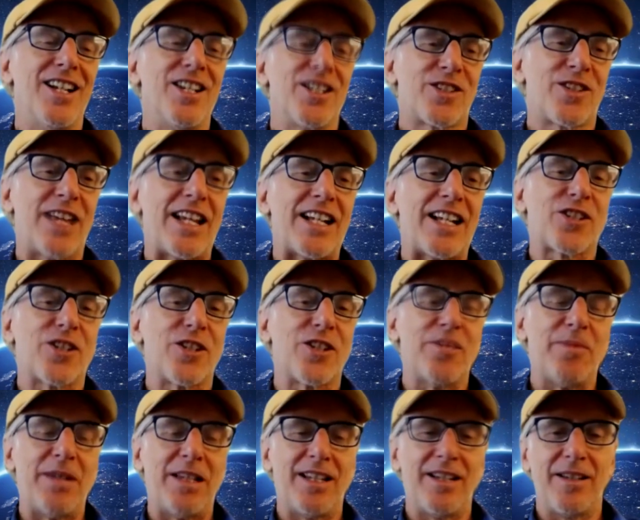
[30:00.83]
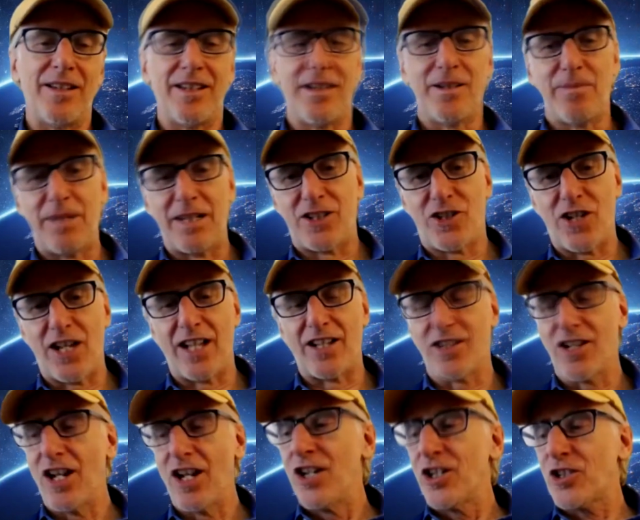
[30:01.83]
So that's going to be the, the big
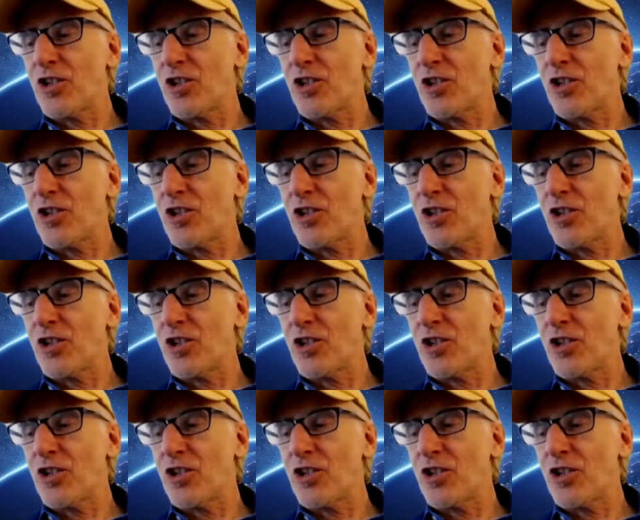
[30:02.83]
challenge.